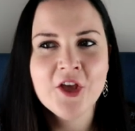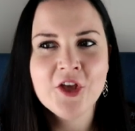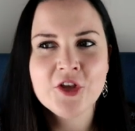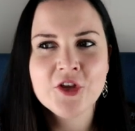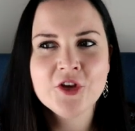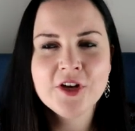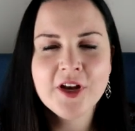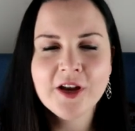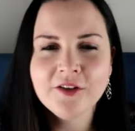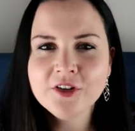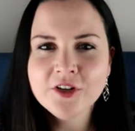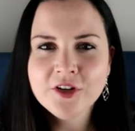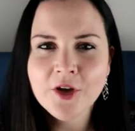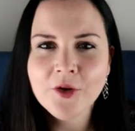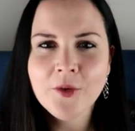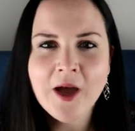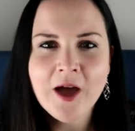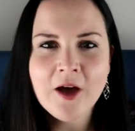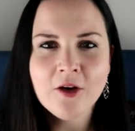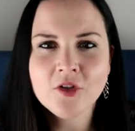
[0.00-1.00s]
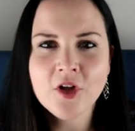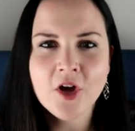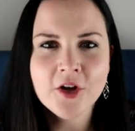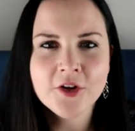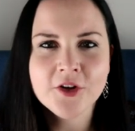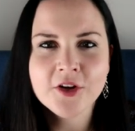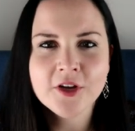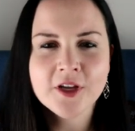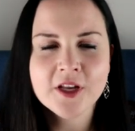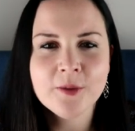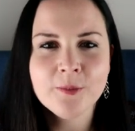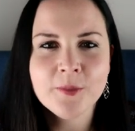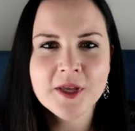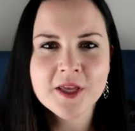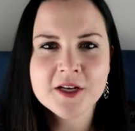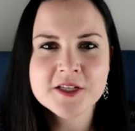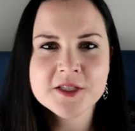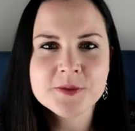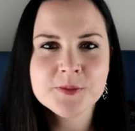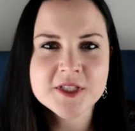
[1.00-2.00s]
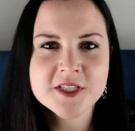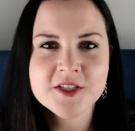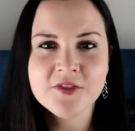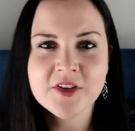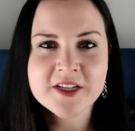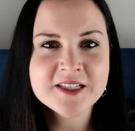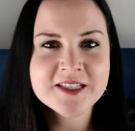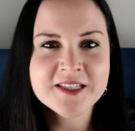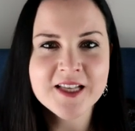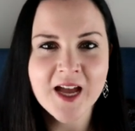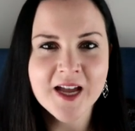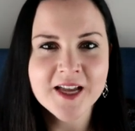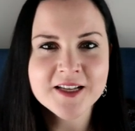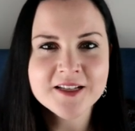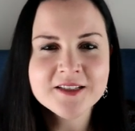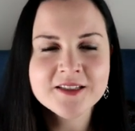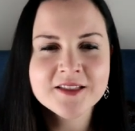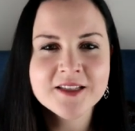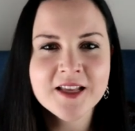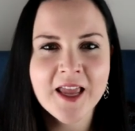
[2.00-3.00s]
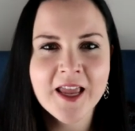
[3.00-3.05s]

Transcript: you never know how long you're going to be in a specific size,